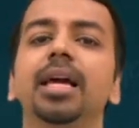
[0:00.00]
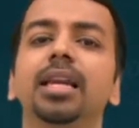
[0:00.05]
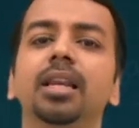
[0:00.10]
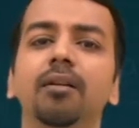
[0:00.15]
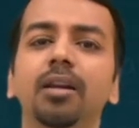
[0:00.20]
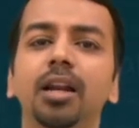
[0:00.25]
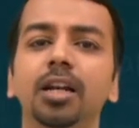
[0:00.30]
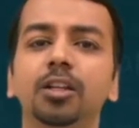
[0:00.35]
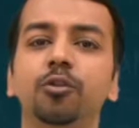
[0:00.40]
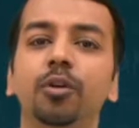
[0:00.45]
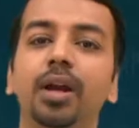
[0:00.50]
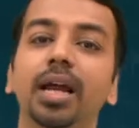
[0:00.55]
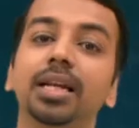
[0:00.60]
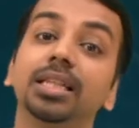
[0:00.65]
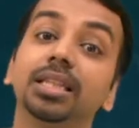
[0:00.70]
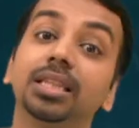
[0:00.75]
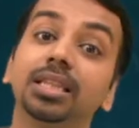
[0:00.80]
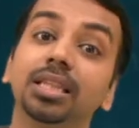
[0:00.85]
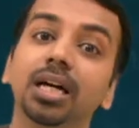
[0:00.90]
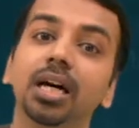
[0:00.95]
Now let's look at
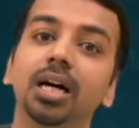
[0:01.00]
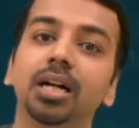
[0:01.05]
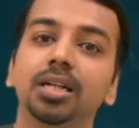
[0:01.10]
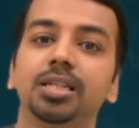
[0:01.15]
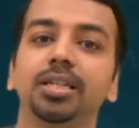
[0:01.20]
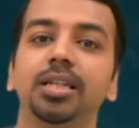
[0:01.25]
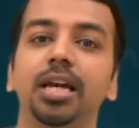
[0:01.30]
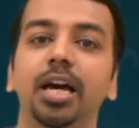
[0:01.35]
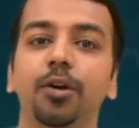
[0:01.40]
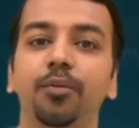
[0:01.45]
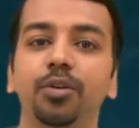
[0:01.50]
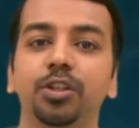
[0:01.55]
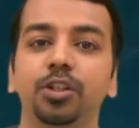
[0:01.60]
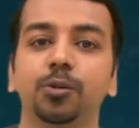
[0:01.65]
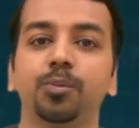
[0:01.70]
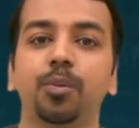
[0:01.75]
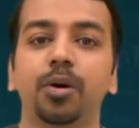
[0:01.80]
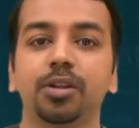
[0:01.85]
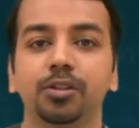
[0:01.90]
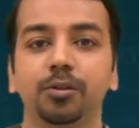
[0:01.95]
the third scenario which
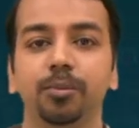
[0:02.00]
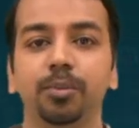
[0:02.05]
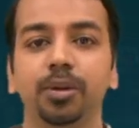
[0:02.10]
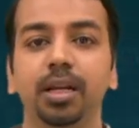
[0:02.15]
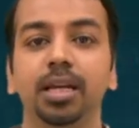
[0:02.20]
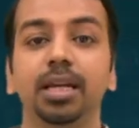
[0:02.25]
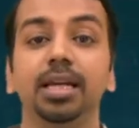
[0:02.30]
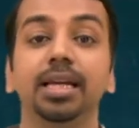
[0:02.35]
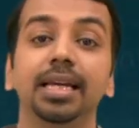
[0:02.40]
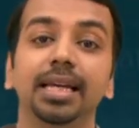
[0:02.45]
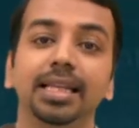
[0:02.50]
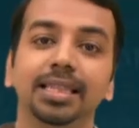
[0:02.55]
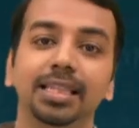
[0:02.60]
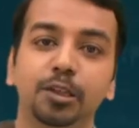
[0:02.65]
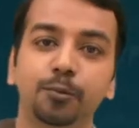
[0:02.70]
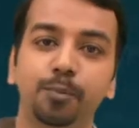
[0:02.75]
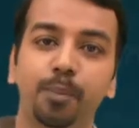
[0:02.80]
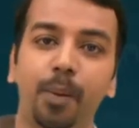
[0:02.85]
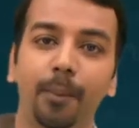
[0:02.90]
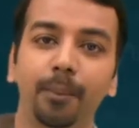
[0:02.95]
is possible.
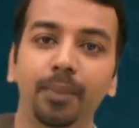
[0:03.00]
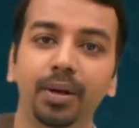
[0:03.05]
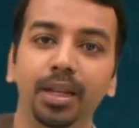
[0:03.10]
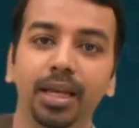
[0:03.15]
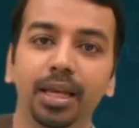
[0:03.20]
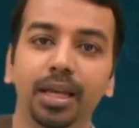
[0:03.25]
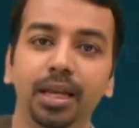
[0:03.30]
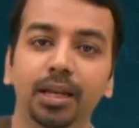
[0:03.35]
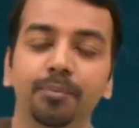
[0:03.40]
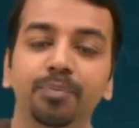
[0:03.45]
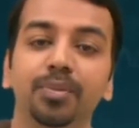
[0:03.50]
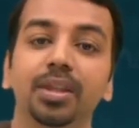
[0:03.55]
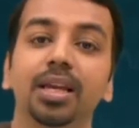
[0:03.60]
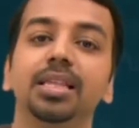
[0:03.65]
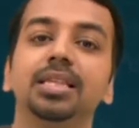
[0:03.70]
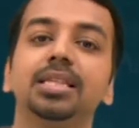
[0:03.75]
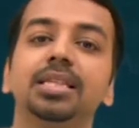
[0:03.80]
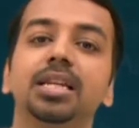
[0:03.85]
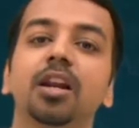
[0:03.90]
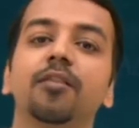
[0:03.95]
This public,
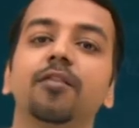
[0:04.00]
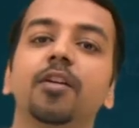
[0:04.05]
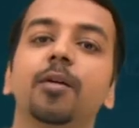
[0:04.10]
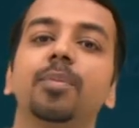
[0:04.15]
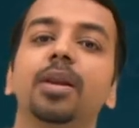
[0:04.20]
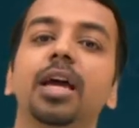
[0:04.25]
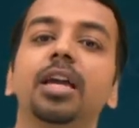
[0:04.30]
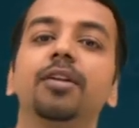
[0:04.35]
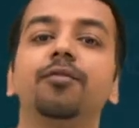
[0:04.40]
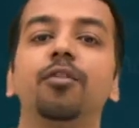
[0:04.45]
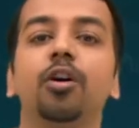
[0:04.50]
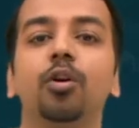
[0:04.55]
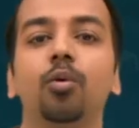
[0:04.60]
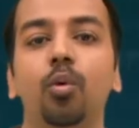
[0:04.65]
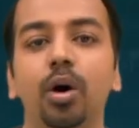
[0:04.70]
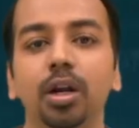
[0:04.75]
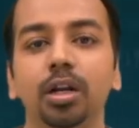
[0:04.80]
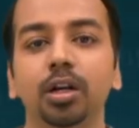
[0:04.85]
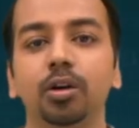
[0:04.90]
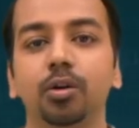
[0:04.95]
instead of applying for
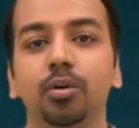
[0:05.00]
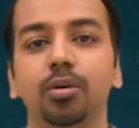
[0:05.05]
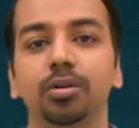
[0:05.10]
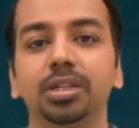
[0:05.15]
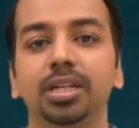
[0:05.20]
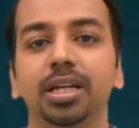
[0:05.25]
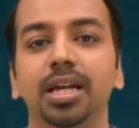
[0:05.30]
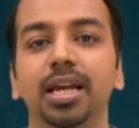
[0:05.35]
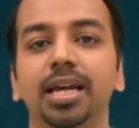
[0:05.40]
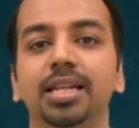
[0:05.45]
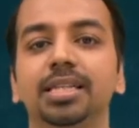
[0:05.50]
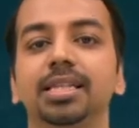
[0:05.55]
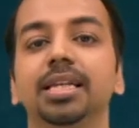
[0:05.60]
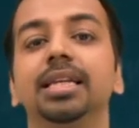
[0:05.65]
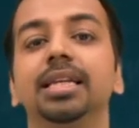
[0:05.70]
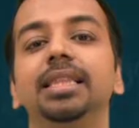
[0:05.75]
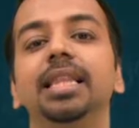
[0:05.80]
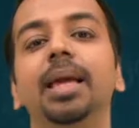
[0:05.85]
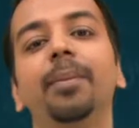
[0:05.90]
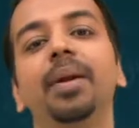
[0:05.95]
1 crore shares,
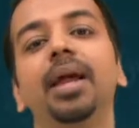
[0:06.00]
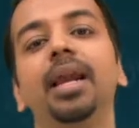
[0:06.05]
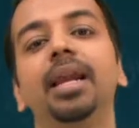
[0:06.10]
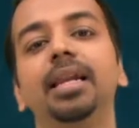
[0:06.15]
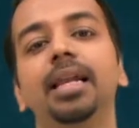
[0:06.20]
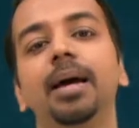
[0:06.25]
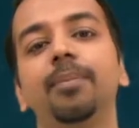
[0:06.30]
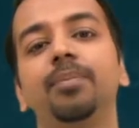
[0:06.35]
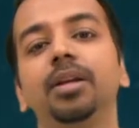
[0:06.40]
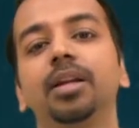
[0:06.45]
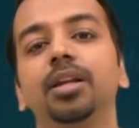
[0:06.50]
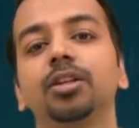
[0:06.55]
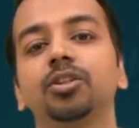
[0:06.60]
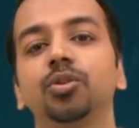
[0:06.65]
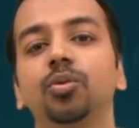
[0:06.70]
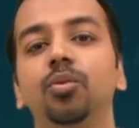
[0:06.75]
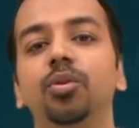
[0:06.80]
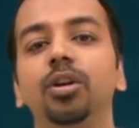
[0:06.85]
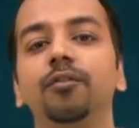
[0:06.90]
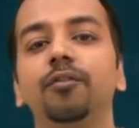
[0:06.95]
they made an
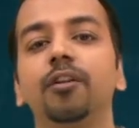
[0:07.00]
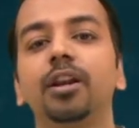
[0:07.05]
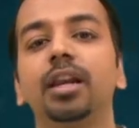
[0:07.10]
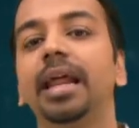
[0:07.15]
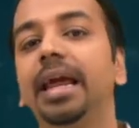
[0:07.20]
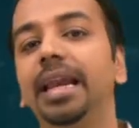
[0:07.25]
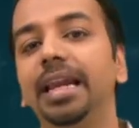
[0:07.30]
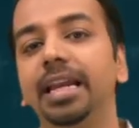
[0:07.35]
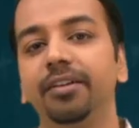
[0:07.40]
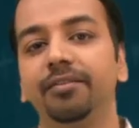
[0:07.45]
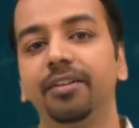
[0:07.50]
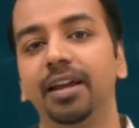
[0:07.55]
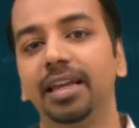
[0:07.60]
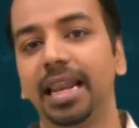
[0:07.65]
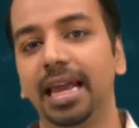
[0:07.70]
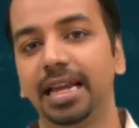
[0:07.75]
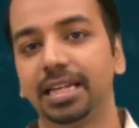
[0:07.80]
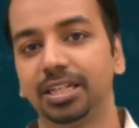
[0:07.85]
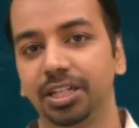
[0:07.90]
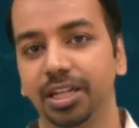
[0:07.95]
application only for 95
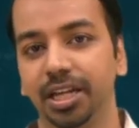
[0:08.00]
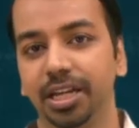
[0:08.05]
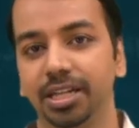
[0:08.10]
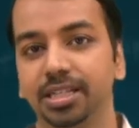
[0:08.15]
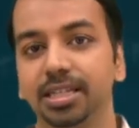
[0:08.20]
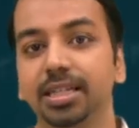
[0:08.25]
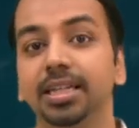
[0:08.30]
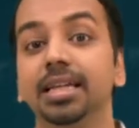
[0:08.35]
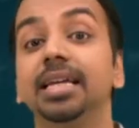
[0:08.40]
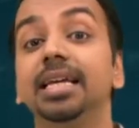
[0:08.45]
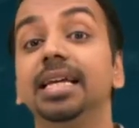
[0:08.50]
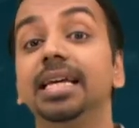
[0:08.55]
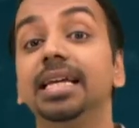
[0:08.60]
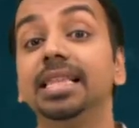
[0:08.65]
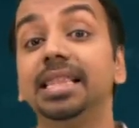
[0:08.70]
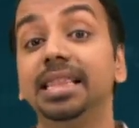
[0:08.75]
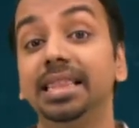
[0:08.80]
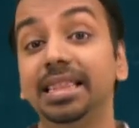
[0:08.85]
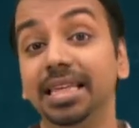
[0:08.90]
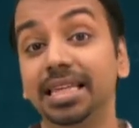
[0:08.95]
lakh shares.
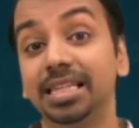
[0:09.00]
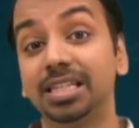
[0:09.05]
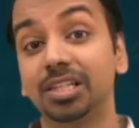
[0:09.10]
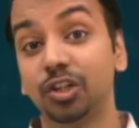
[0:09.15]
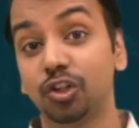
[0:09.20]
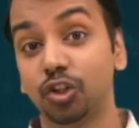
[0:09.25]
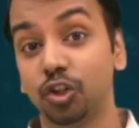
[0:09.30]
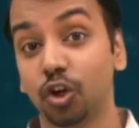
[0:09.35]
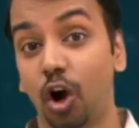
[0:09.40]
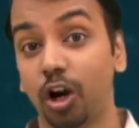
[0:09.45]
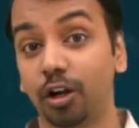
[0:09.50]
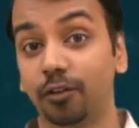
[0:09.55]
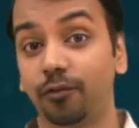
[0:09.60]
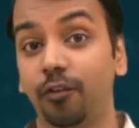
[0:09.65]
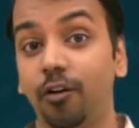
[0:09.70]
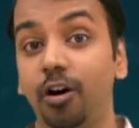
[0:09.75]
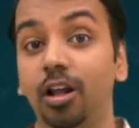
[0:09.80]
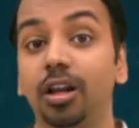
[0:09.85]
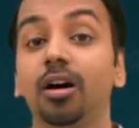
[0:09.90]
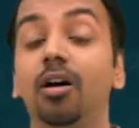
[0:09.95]
This
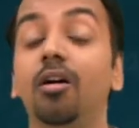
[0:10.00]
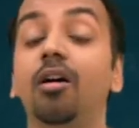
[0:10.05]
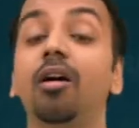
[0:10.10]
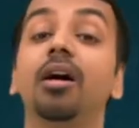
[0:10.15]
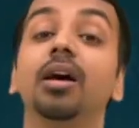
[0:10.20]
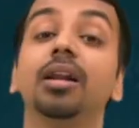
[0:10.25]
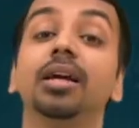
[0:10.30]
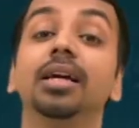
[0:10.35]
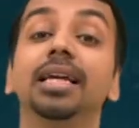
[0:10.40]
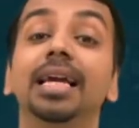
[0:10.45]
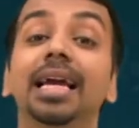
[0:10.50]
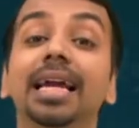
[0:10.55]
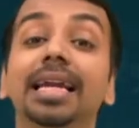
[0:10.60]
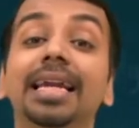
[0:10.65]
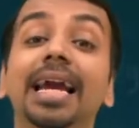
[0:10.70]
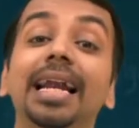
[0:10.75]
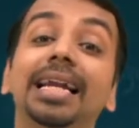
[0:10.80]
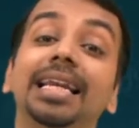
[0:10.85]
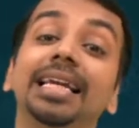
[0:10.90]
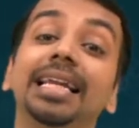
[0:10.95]
shortfall or
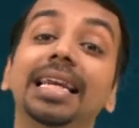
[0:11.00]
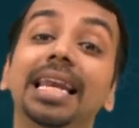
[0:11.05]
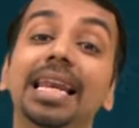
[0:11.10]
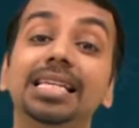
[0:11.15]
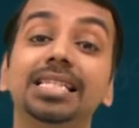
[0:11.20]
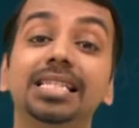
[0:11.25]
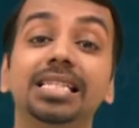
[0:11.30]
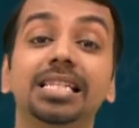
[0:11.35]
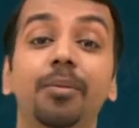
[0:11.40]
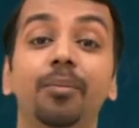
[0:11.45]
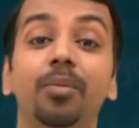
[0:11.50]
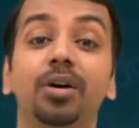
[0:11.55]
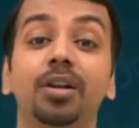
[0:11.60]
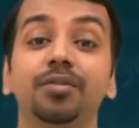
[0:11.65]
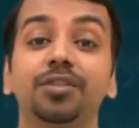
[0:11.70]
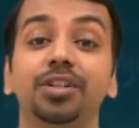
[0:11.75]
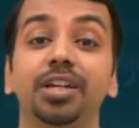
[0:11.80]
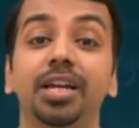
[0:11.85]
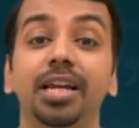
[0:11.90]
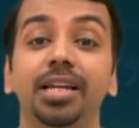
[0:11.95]
getting less number
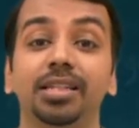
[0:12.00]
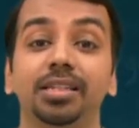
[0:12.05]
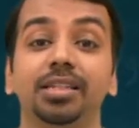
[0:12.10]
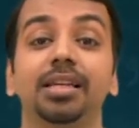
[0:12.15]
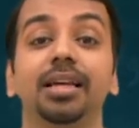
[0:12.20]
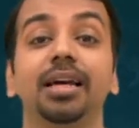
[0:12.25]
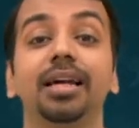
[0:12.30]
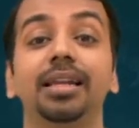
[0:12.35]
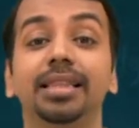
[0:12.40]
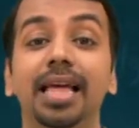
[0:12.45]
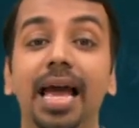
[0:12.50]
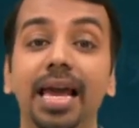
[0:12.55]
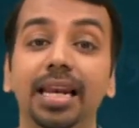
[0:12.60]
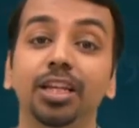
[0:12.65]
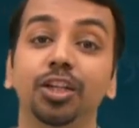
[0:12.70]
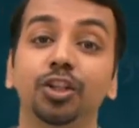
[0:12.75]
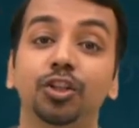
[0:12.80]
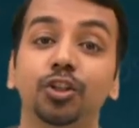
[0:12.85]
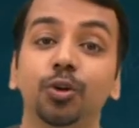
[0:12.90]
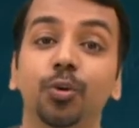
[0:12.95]
of shares than
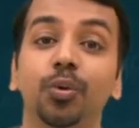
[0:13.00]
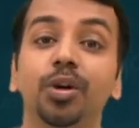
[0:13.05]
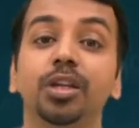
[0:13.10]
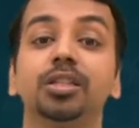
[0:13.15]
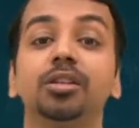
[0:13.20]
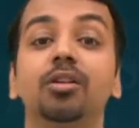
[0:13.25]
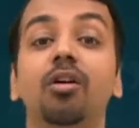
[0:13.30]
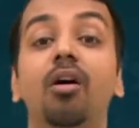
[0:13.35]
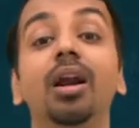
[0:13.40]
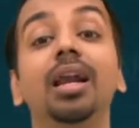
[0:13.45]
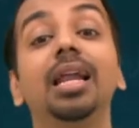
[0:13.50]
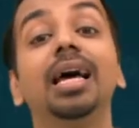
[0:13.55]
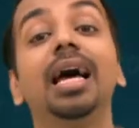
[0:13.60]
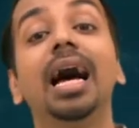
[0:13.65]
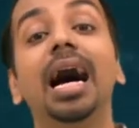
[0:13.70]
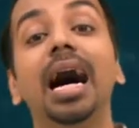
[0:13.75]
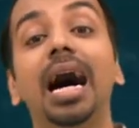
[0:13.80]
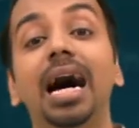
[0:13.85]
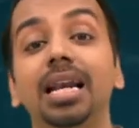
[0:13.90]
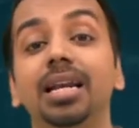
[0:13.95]
issued is called
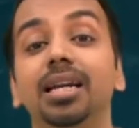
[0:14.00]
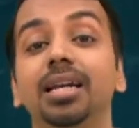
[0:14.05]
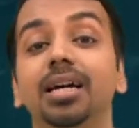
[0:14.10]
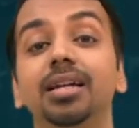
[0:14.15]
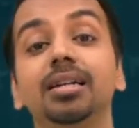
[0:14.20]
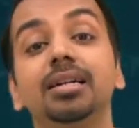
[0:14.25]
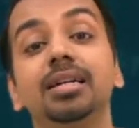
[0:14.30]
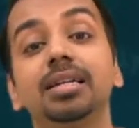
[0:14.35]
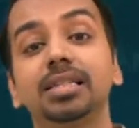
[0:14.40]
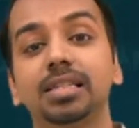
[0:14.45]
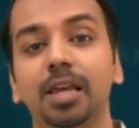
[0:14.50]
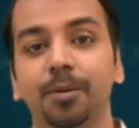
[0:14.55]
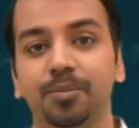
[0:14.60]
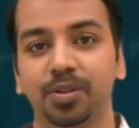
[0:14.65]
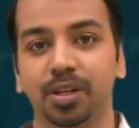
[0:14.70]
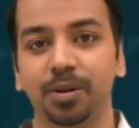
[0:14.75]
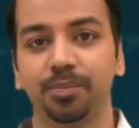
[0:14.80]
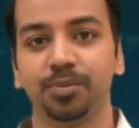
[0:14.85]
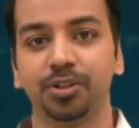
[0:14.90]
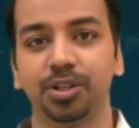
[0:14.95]
under
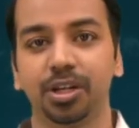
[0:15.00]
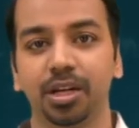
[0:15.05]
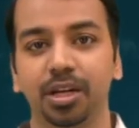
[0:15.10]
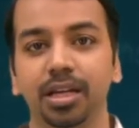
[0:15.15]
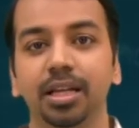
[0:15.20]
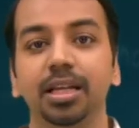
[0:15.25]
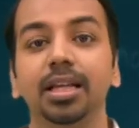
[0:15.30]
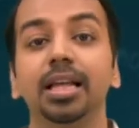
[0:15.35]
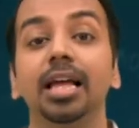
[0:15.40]
subscription.